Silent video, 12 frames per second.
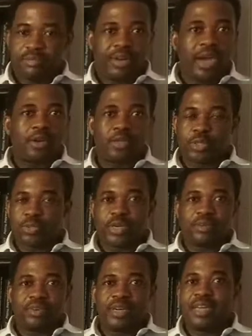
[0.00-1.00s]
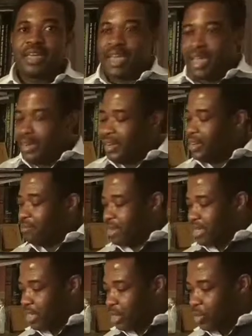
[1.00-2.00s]
virus, mm-hmm. whatever. And then the
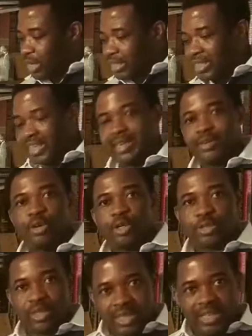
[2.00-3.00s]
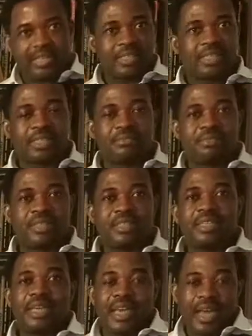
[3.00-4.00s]
medicine you are taking also killing the same thing.
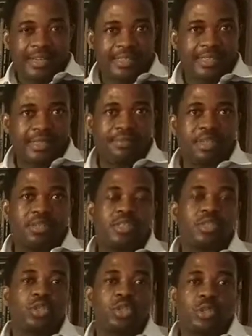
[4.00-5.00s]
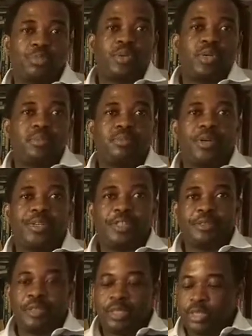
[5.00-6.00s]
At the same time, you need to support the body.
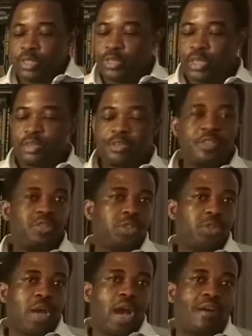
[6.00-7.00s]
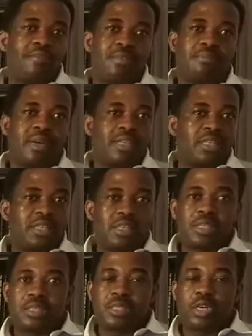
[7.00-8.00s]
So the green juice have
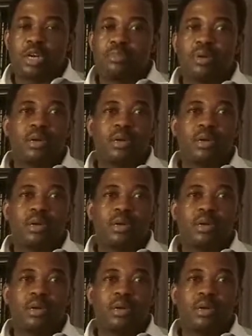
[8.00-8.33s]
magnesium, mm-hmm.